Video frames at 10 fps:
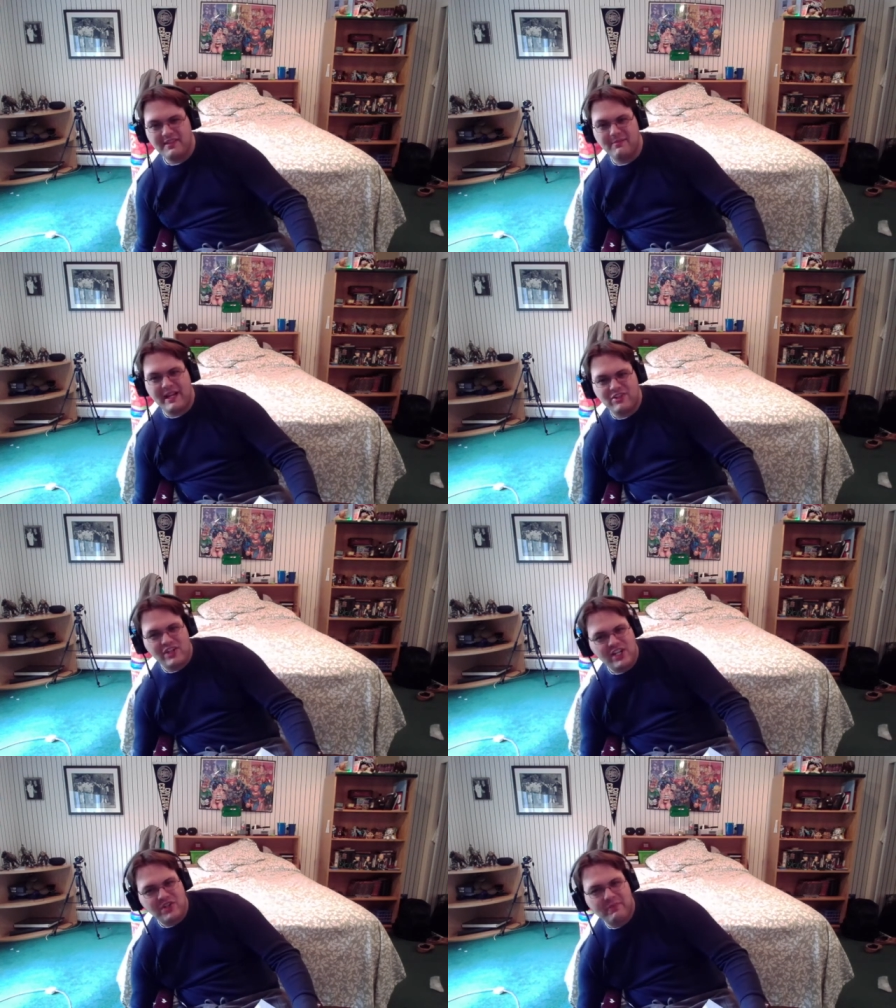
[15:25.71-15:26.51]

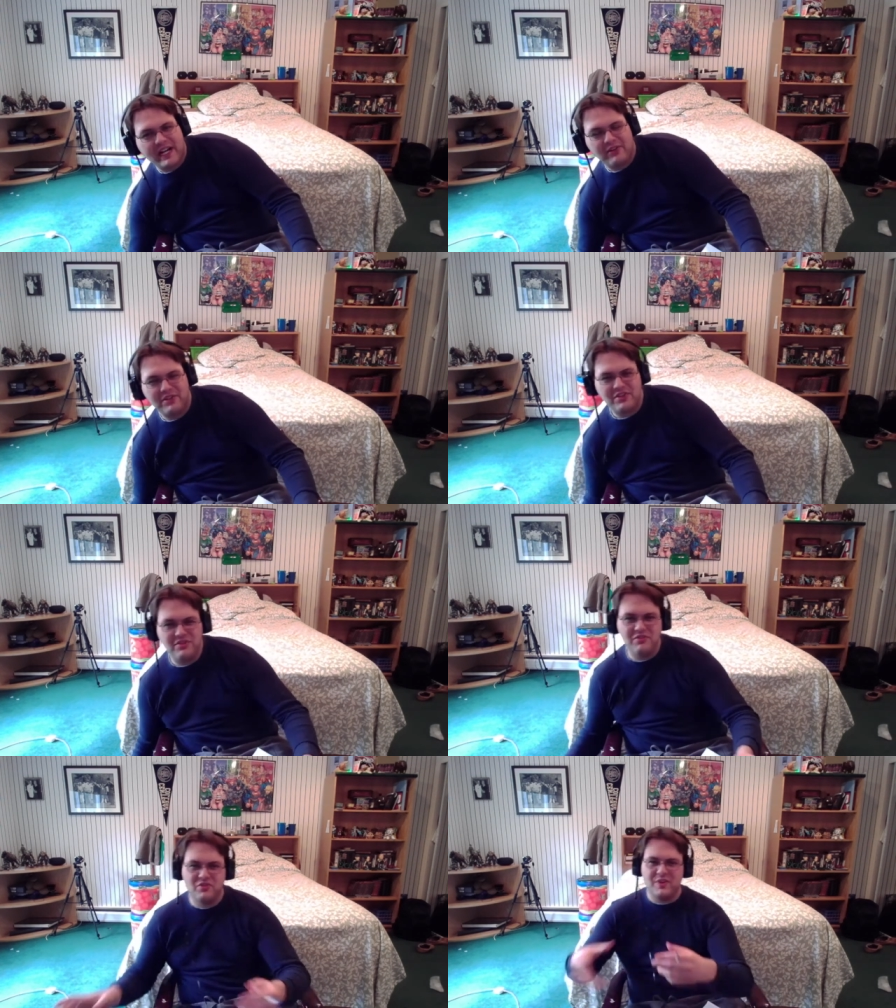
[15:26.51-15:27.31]
imagination power
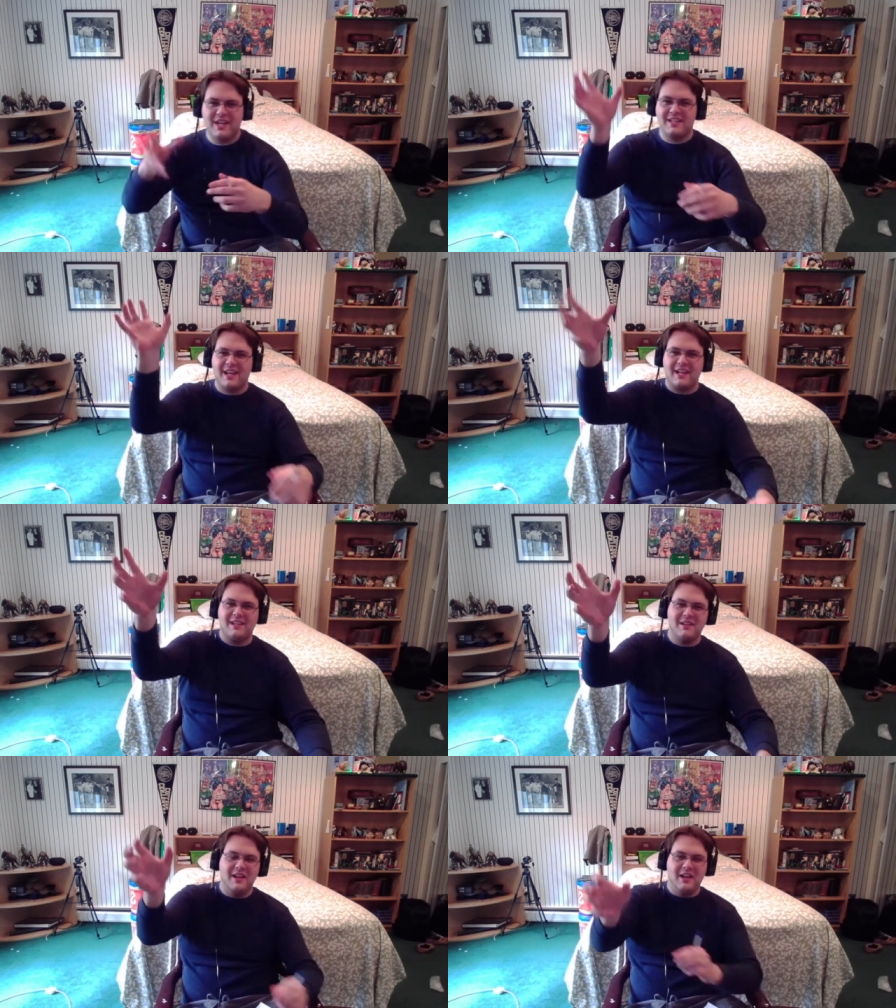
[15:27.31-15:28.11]
to create
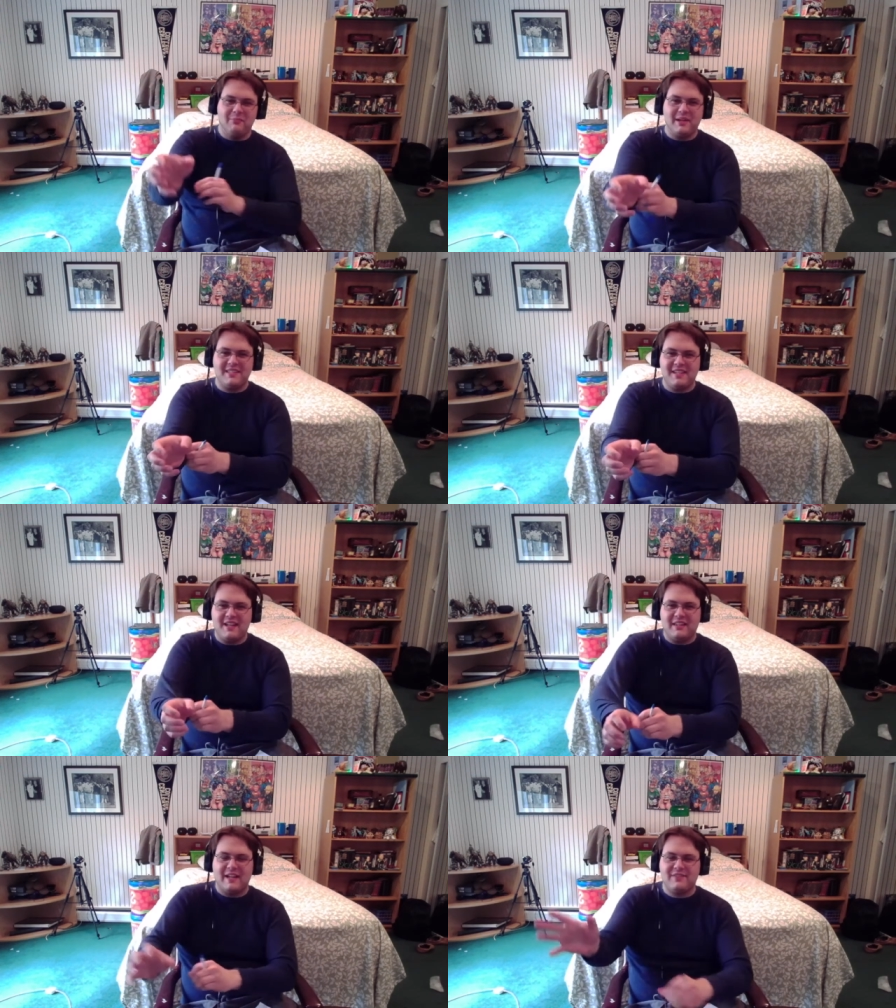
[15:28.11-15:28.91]
basically a
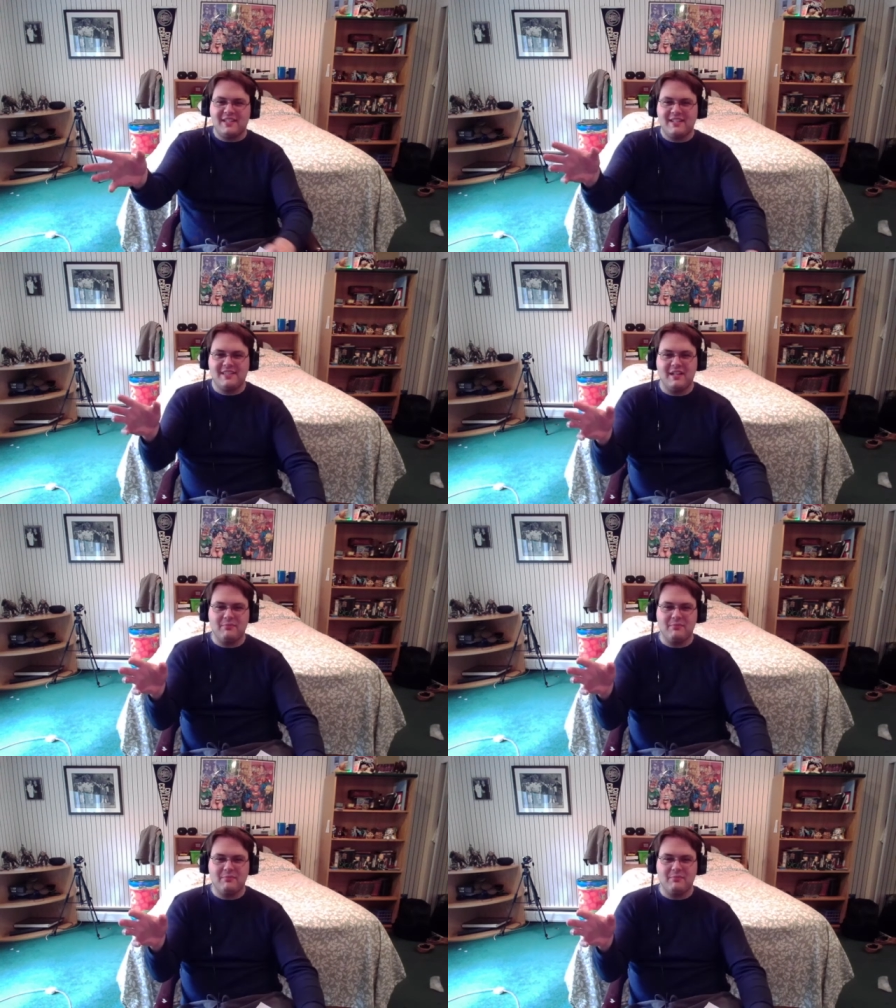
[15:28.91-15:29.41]
life-size